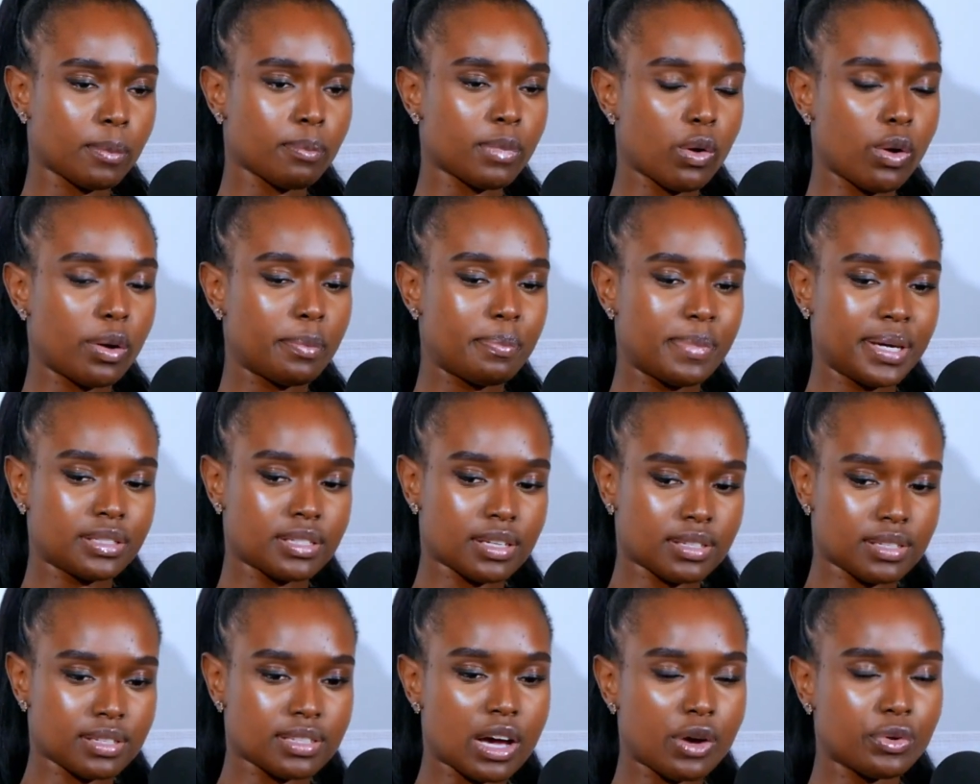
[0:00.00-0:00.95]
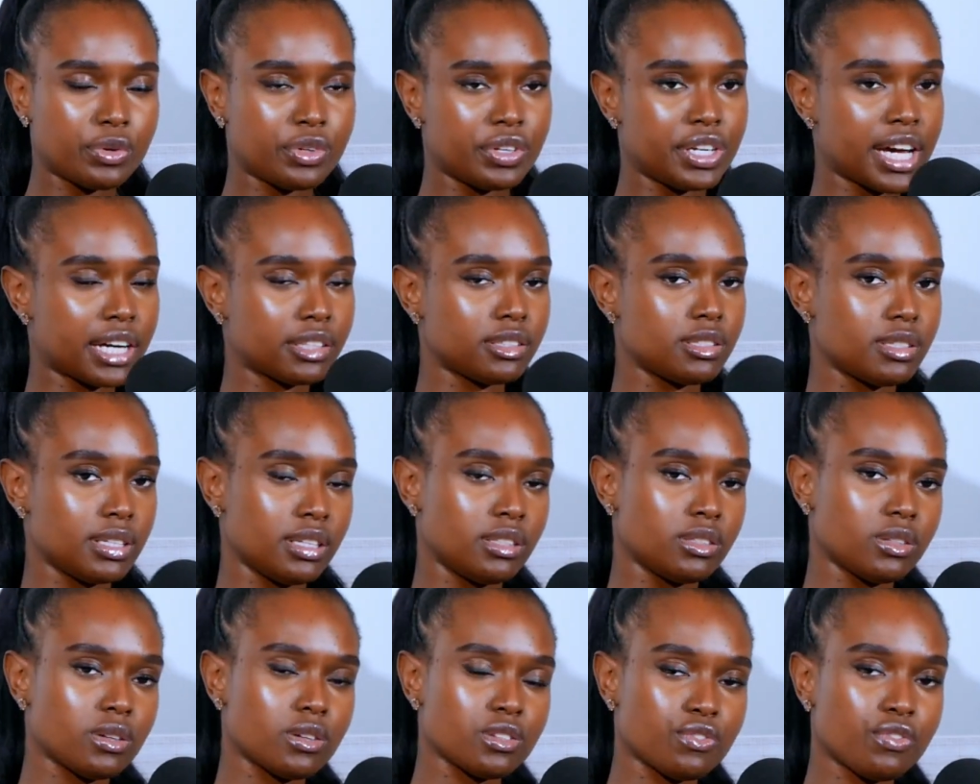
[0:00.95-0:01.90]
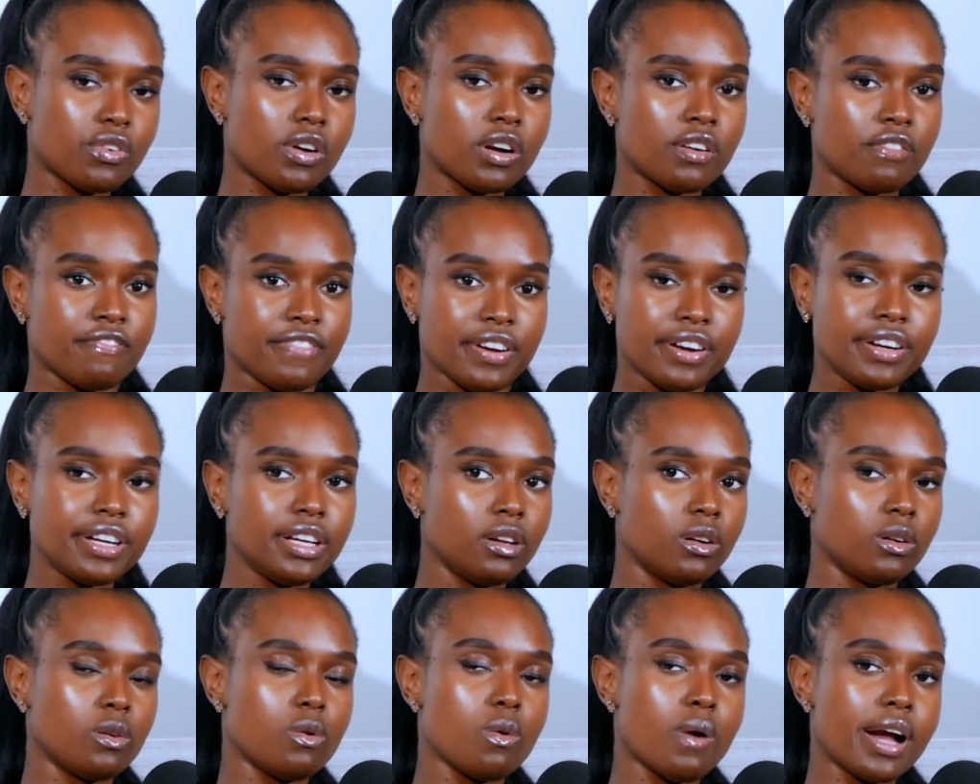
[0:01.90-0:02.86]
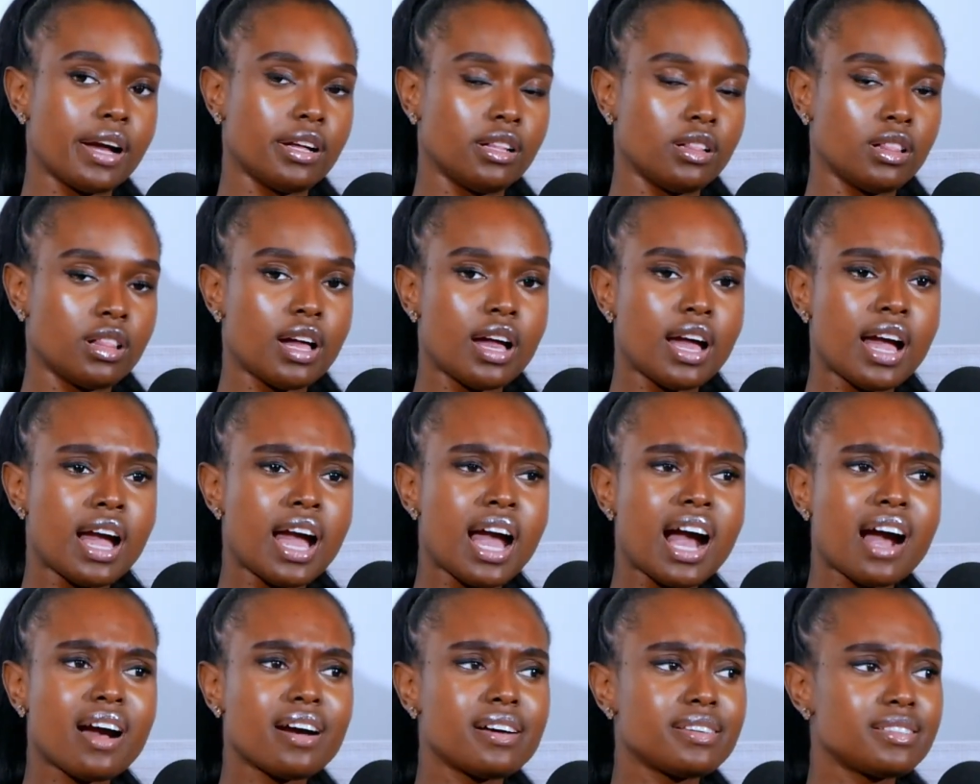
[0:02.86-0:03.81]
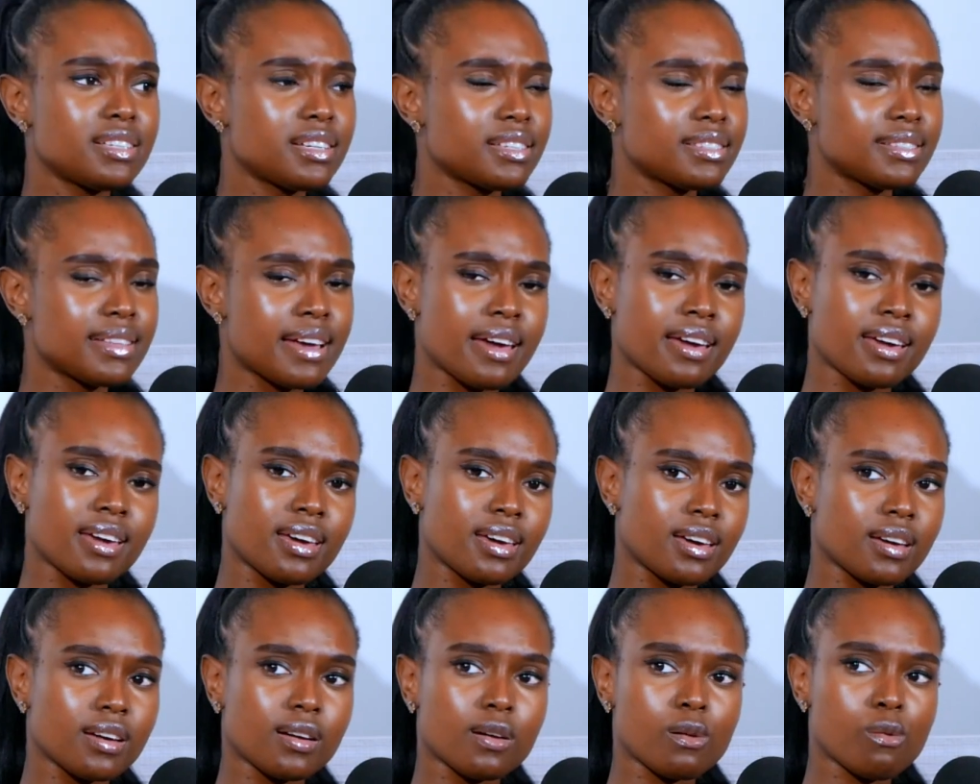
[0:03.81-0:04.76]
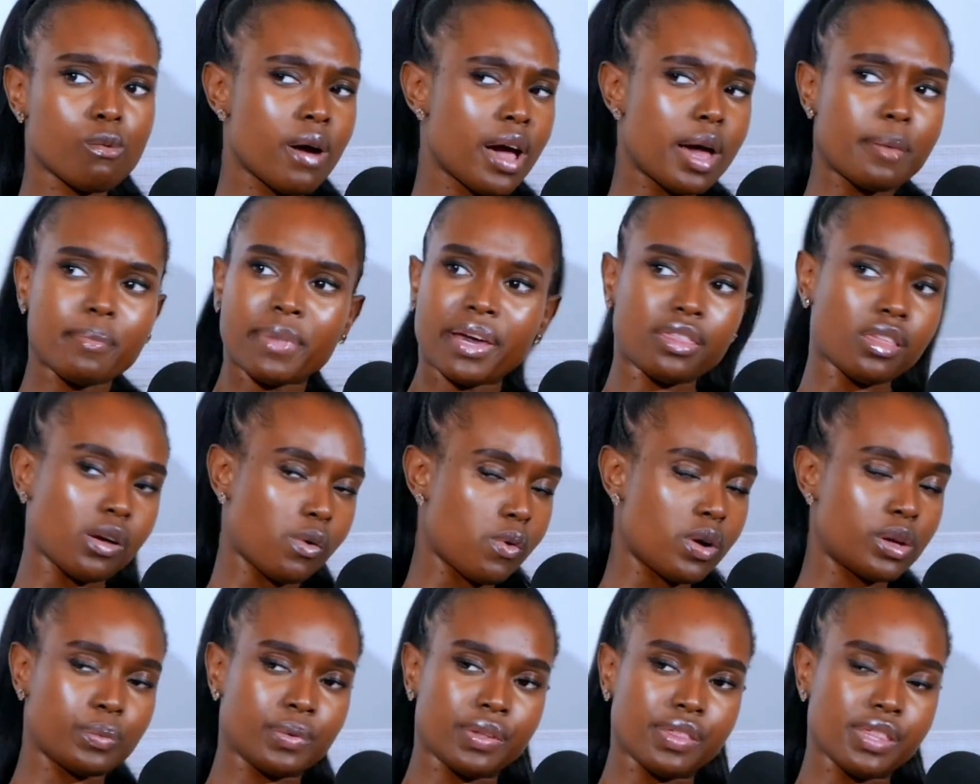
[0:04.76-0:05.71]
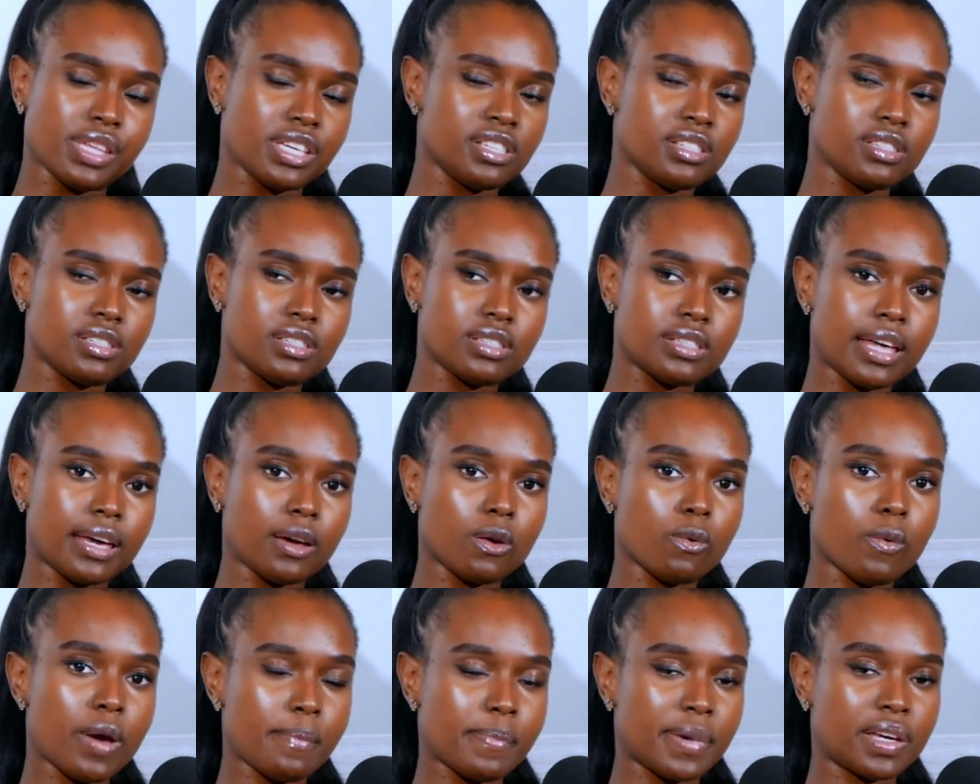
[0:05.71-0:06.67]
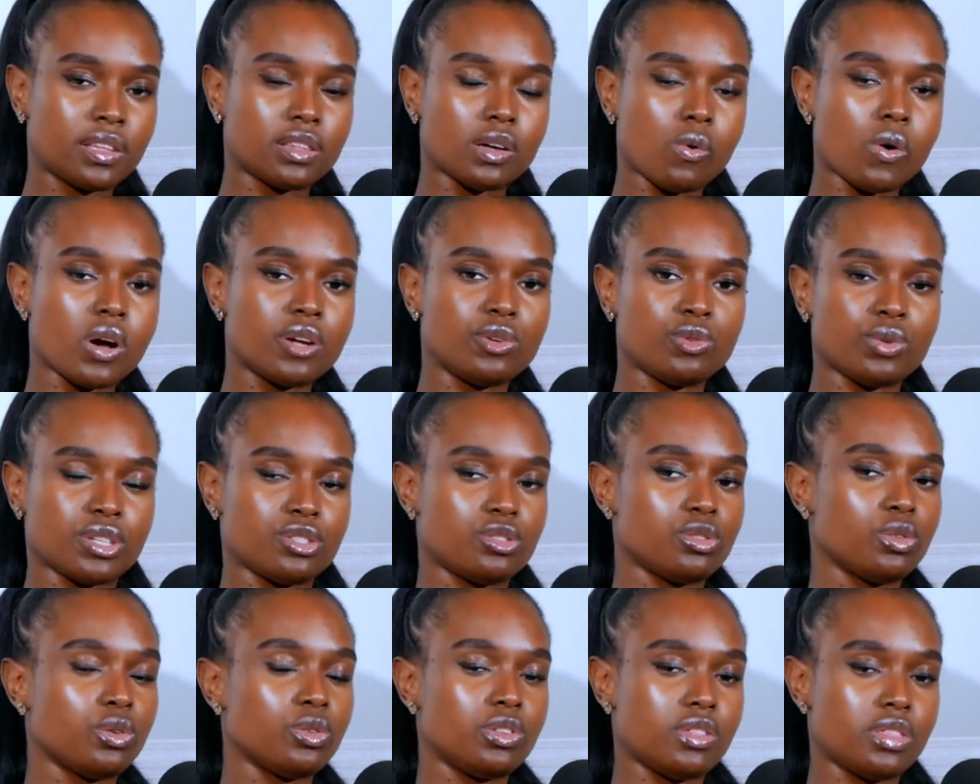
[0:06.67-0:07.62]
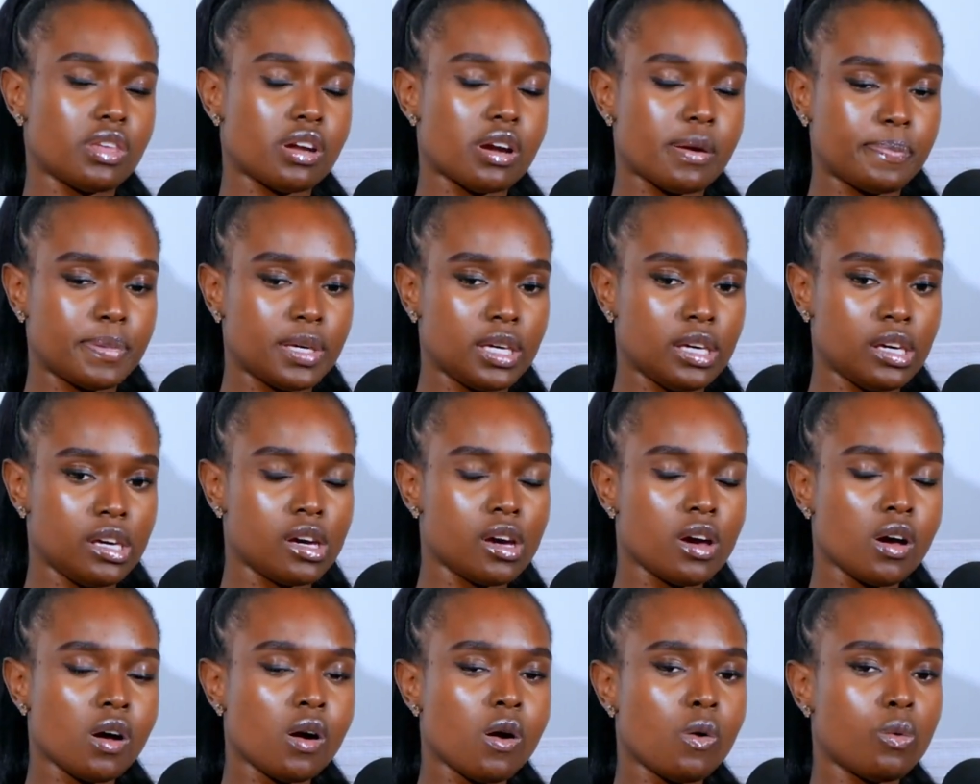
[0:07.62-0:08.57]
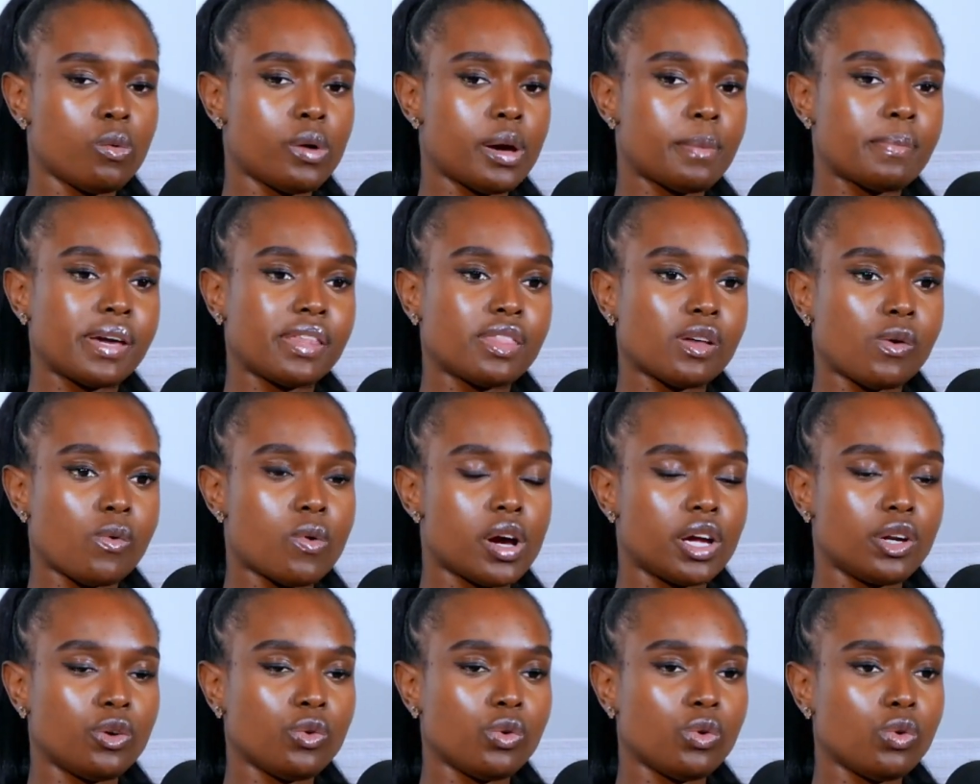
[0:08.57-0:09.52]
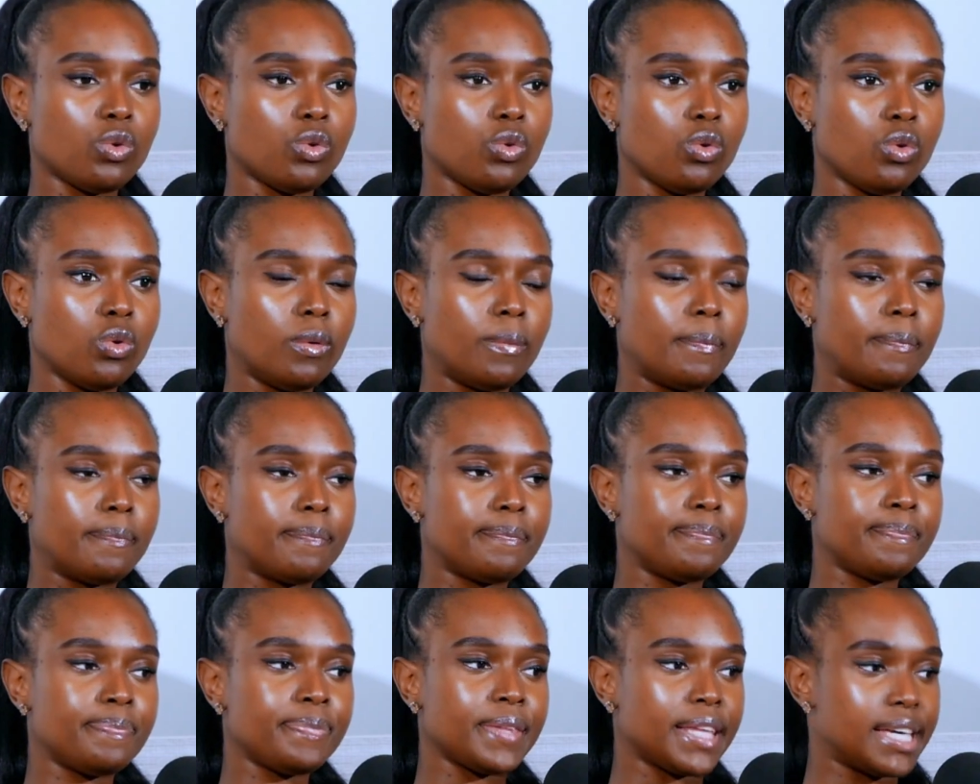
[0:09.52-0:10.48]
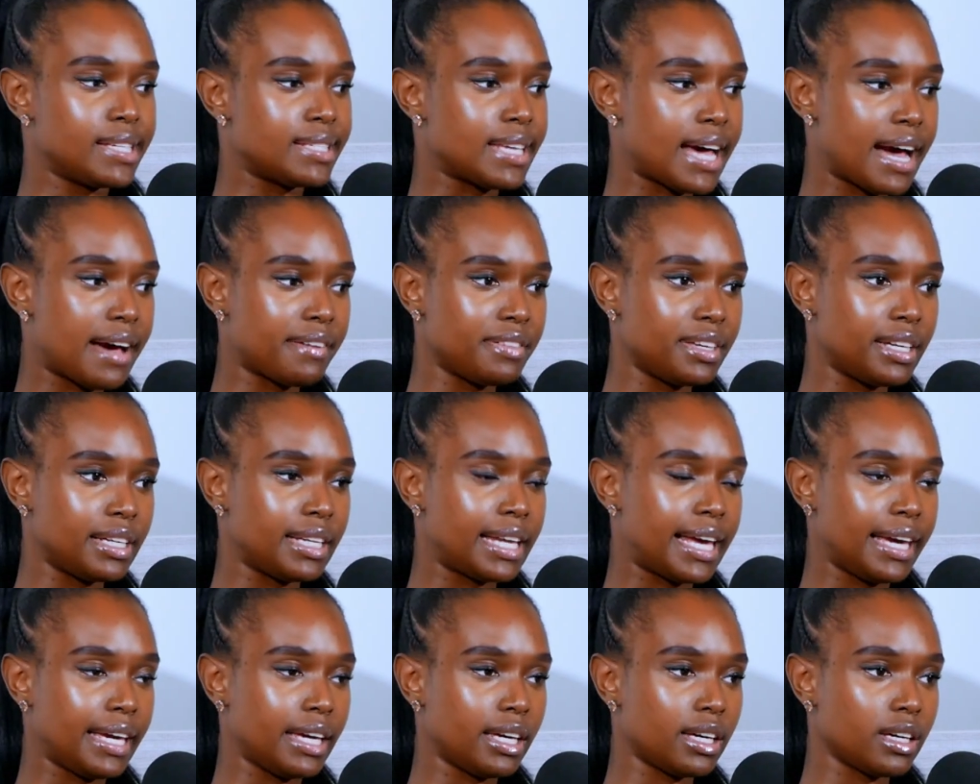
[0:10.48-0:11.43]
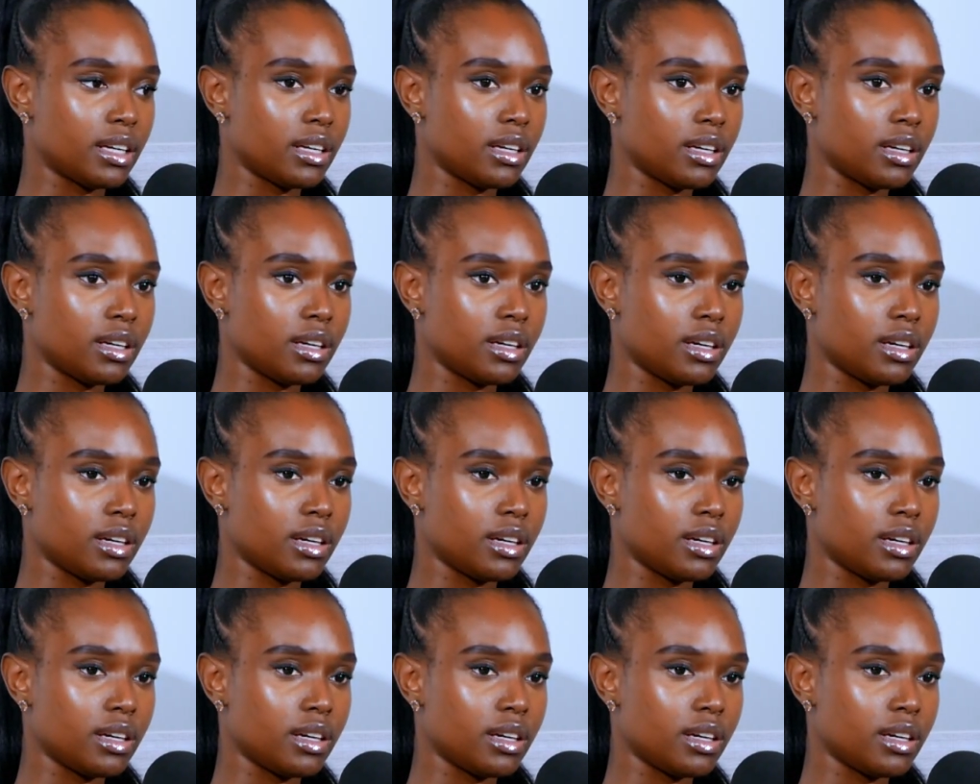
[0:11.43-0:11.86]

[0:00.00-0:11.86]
But what makes us is how we react to it. Because for a very long while, I was just like, why am I the one with this? Like, why am I the one who has to go to therapy? Why am I the one who is having like